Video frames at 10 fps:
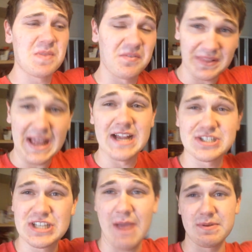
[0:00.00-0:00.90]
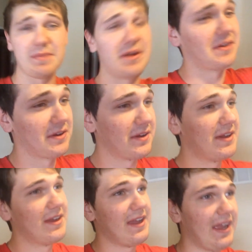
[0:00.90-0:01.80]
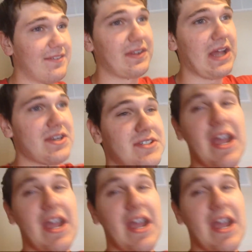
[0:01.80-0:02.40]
Flash, Captain America. And Flash